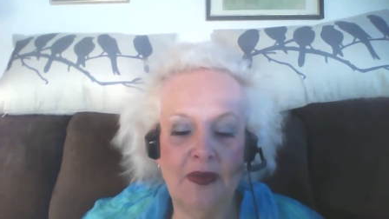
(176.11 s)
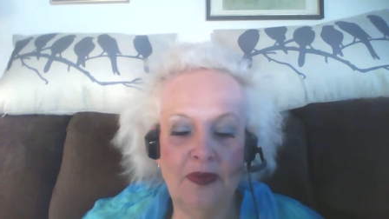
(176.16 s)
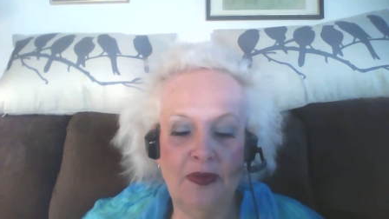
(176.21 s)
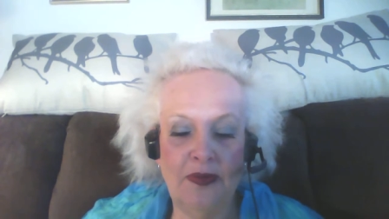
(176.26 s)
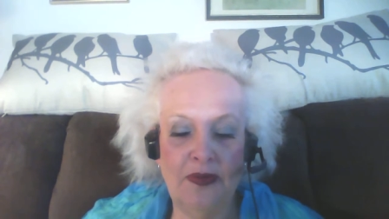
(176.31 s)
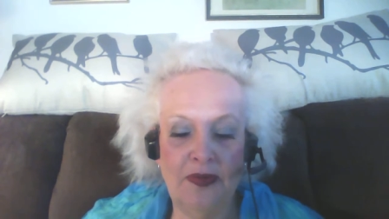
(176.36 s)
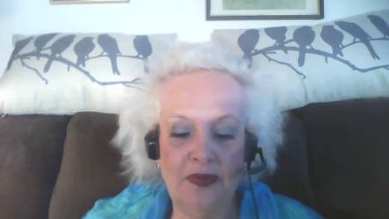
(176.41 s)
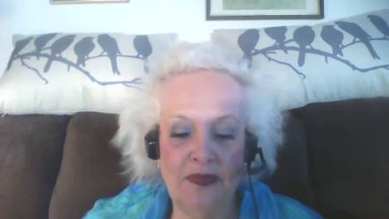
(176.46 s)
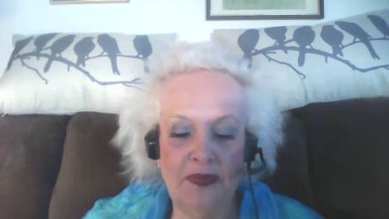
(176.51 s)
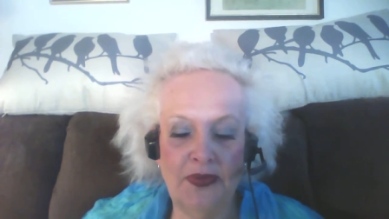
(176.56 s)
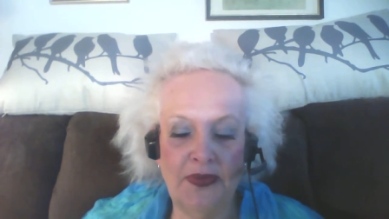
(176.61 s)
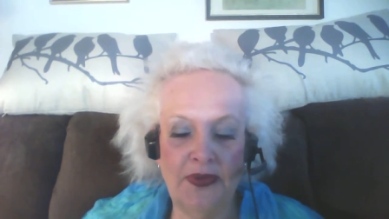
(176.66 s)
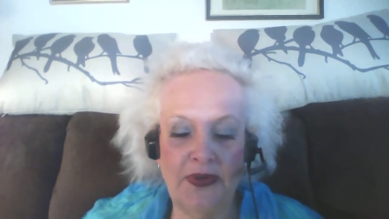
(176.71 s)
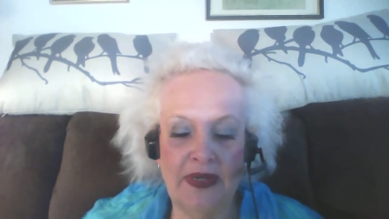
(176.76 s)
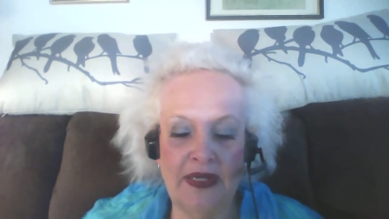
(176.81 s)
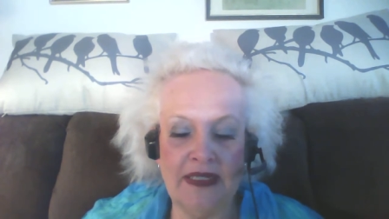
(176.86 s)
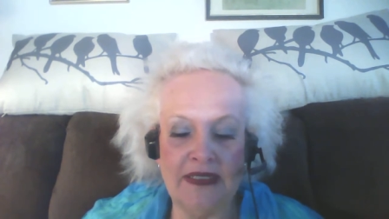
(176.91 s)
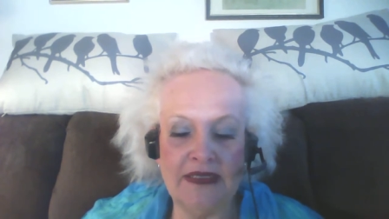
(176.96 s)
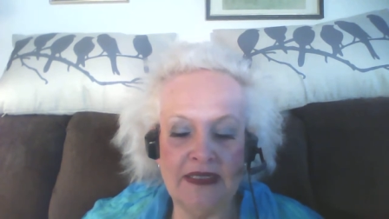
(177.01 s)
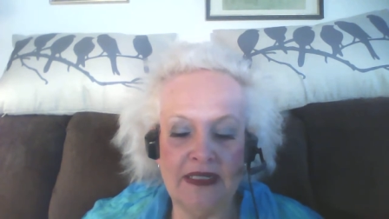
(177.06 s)
Oh
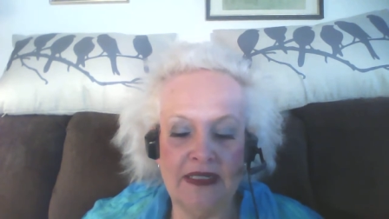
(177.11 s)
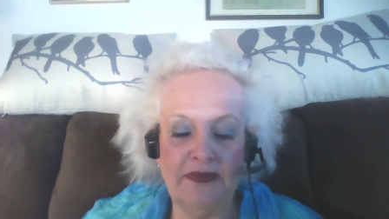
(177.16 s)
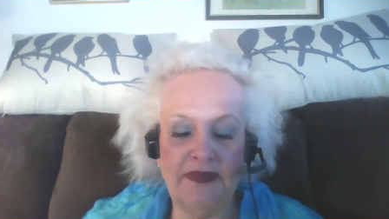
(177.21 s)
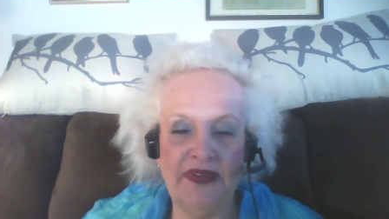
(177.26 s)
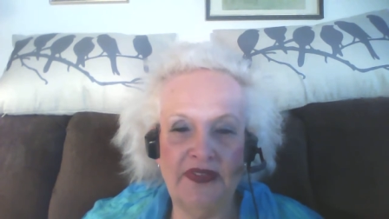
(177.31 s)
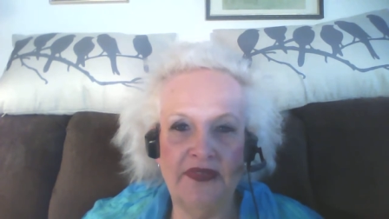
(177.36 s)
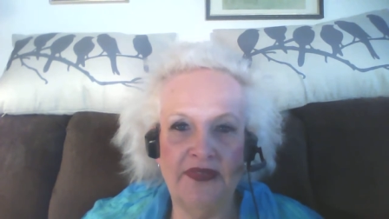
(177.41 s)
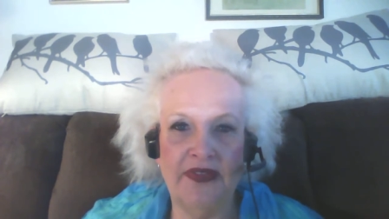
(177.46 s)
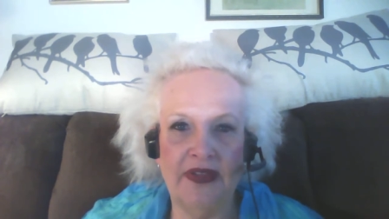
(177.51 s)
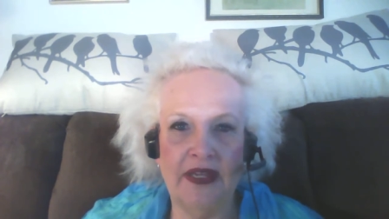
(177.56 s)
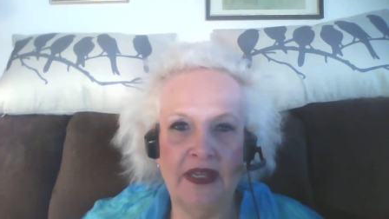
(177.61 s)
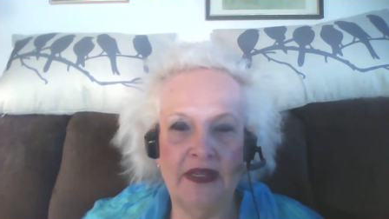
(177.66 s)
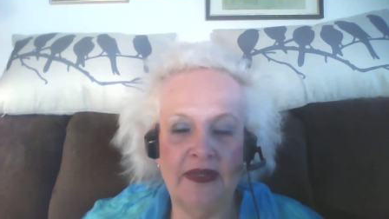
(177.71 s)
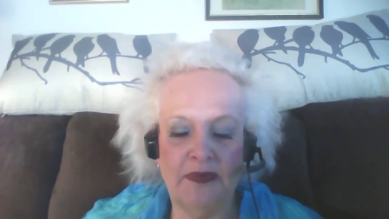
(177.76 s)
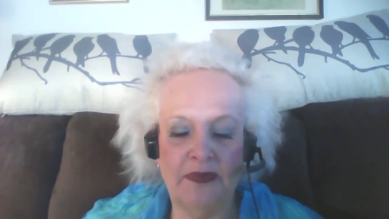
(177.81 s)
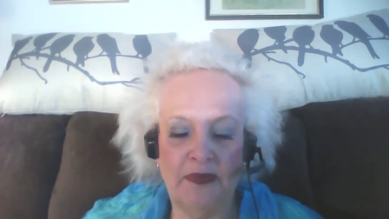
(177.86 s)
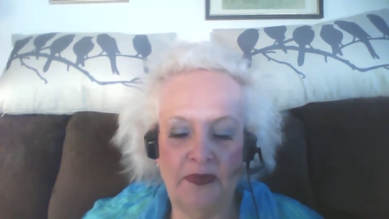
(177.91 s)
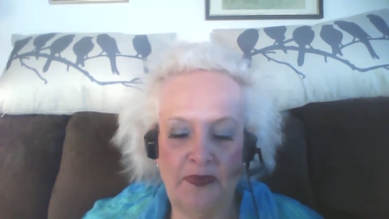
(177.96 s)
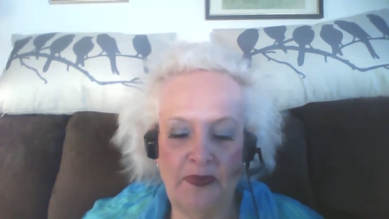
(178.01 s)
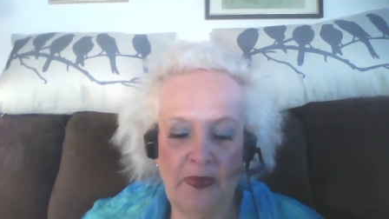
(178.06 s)
boy, it's going to be fun.
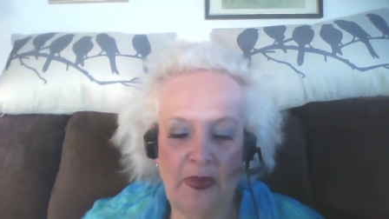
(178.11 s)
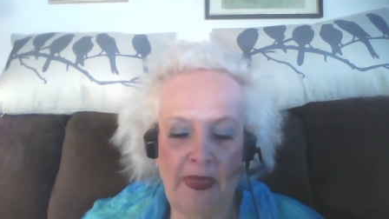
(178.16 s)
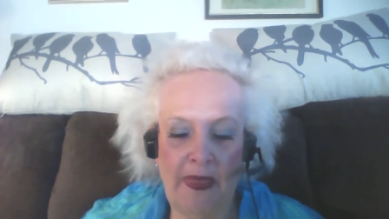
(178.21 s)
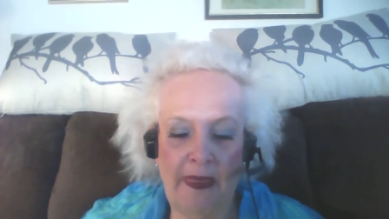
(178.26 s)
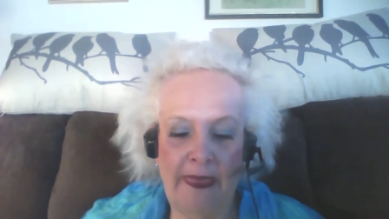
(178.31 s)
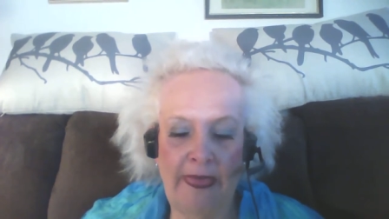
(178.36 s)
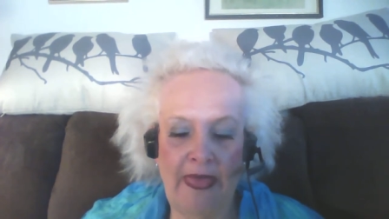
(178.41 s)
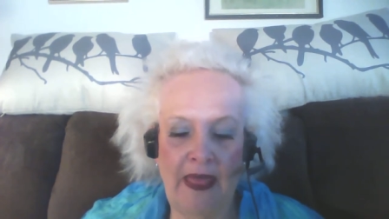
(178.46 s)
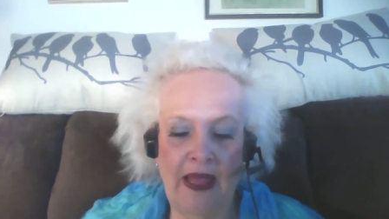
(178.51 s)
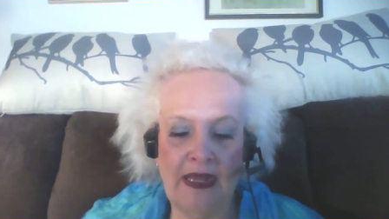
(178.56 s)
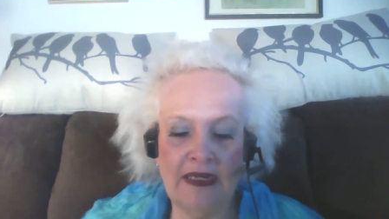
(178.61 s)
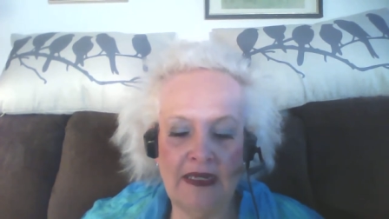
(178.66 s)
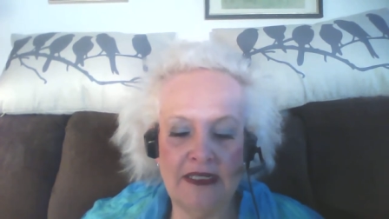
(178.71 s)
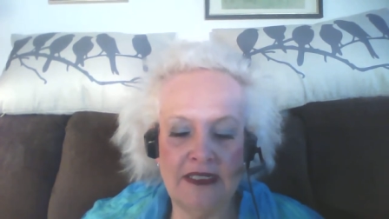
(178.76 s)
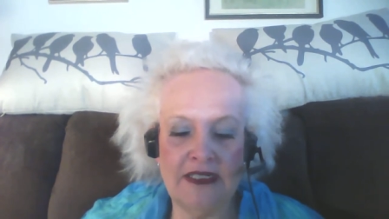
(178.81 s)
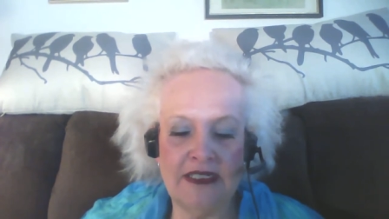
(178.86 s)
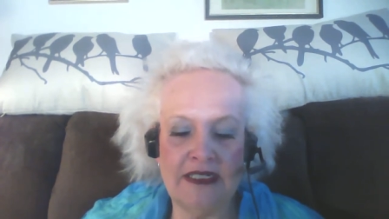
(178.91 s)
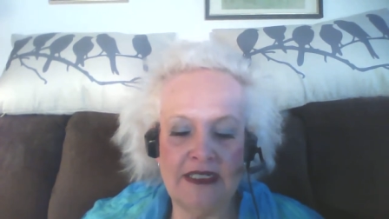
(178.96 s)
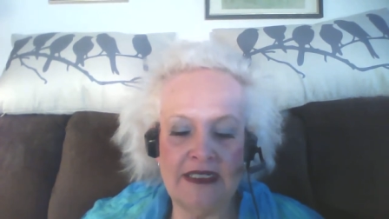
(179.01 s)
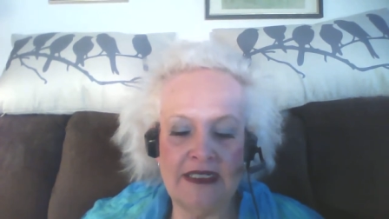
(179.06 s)
I can
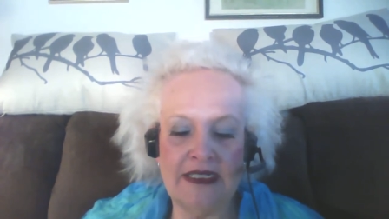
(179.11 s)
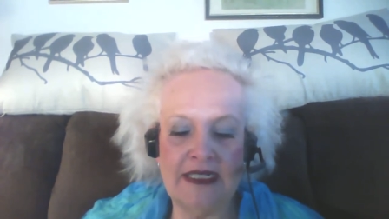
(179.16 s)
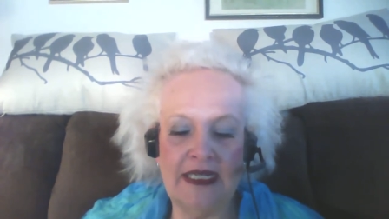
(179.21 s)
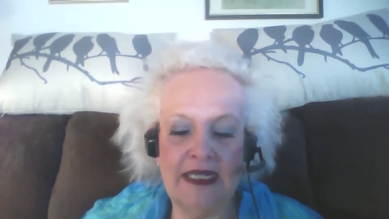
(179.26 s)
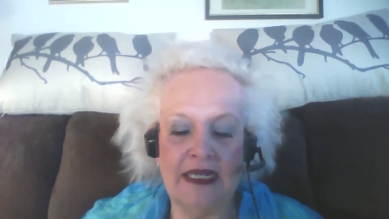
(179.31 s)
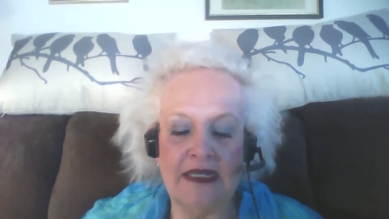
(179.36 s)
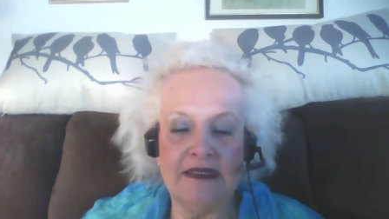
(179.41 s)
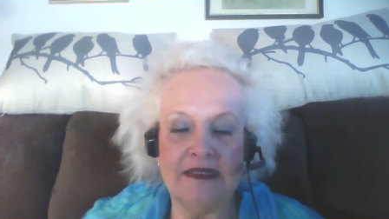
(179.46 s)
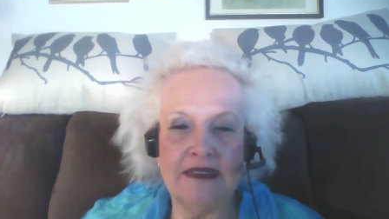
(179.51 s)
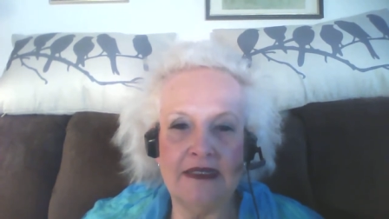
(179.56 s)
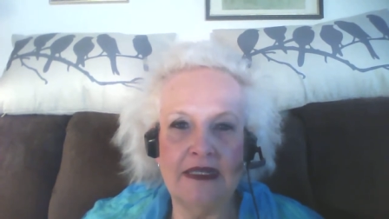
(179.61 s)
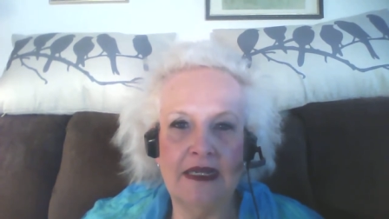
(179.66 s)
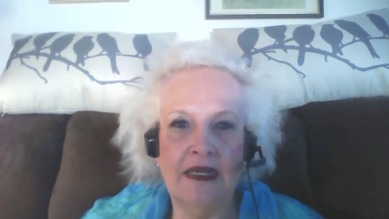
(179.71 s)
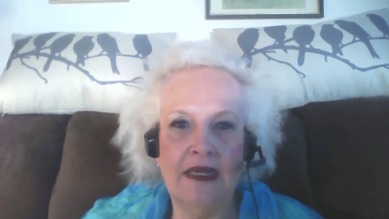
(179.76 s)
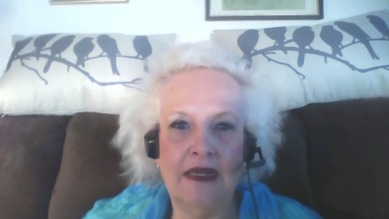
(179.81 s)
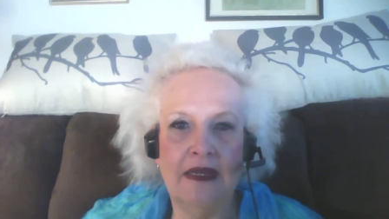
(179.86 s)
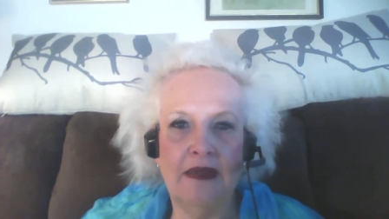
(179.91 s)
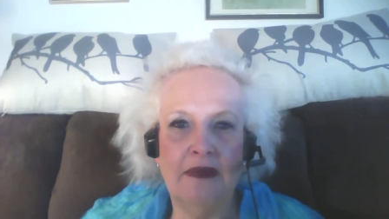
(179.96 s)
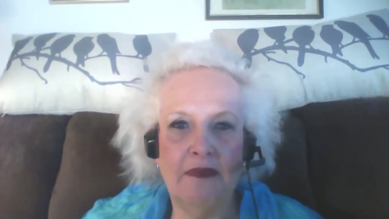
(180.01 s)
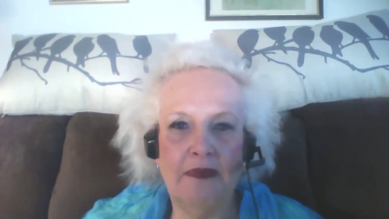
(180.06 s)
just see us
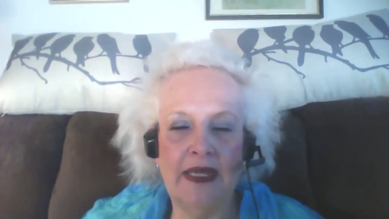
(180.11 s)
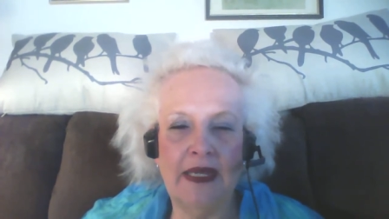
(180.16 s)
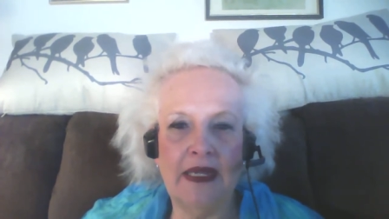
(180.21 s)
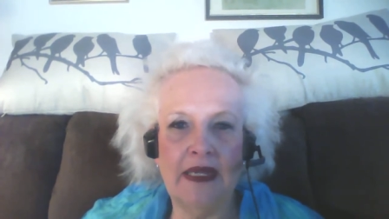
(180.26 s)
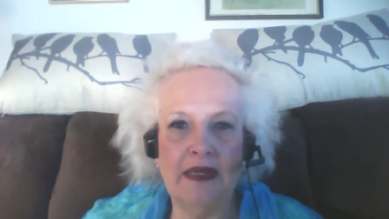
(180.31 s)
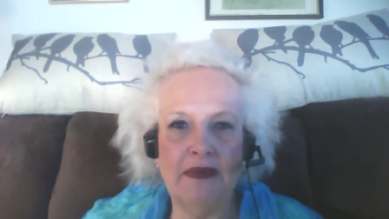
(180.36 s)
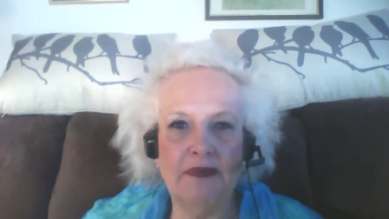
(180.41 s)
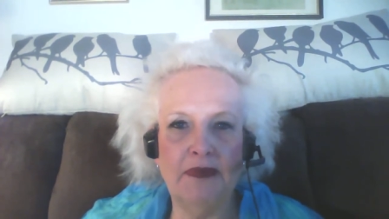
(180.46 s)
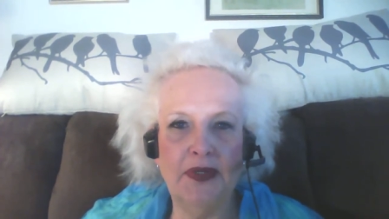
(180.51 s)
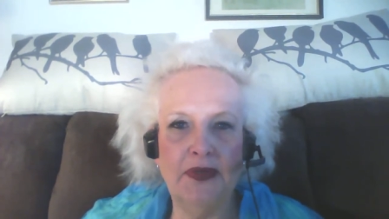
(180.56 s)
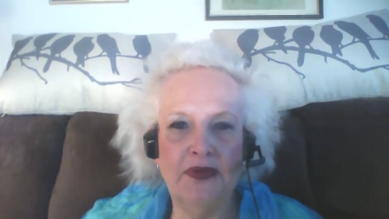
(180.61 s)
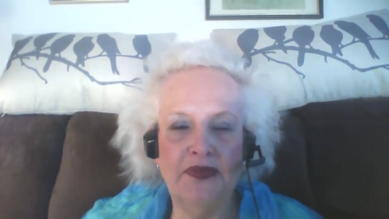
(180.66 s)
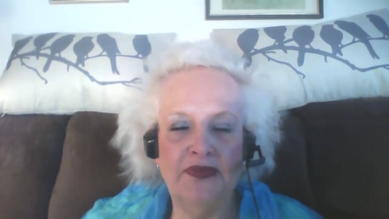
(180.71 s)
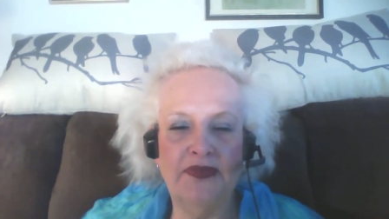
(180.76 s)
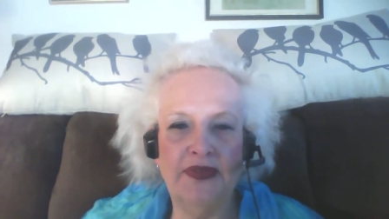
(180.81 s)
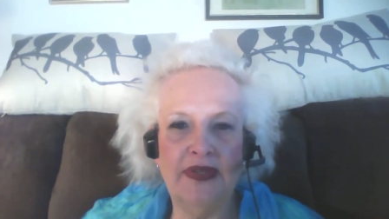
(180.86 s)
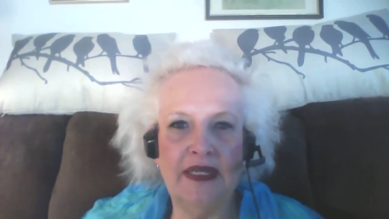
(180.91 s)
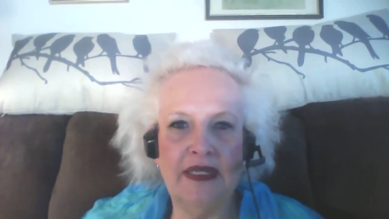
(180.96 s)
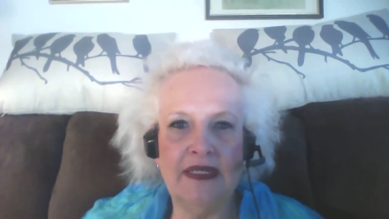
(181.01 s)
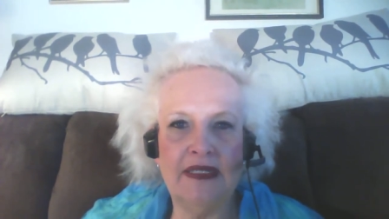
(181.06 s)
making
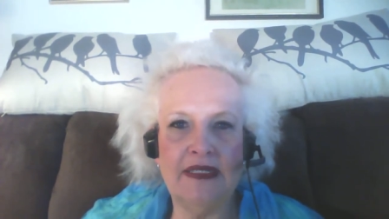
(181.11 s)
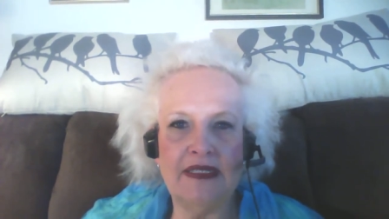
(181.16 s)
movies,